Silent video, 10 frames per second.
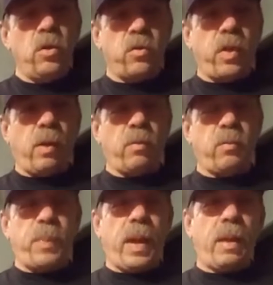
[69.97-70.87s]
So that was
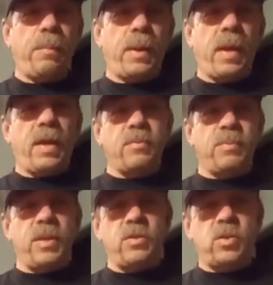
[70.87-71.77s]
bad. But I got
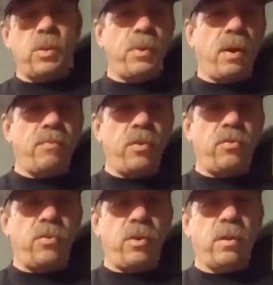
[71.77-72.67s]
some things jumping off
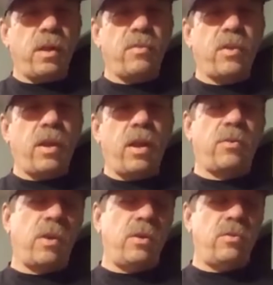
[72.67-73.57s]
this year. Like I say, going
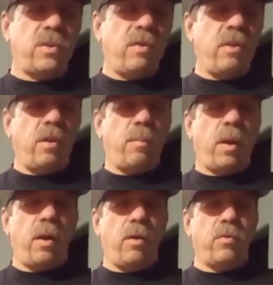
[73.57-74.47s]
to try and do 700
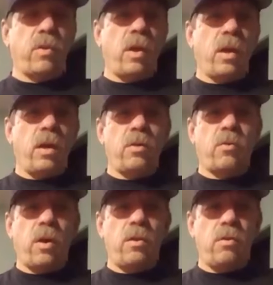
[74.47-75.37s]
miles. Going to
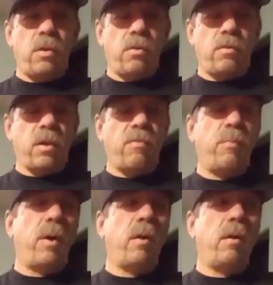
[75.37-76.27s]
try and do another
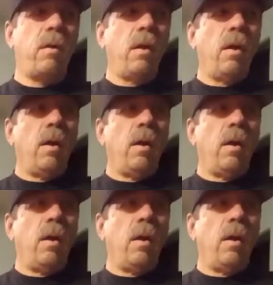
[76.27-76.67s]
Tough Mudder.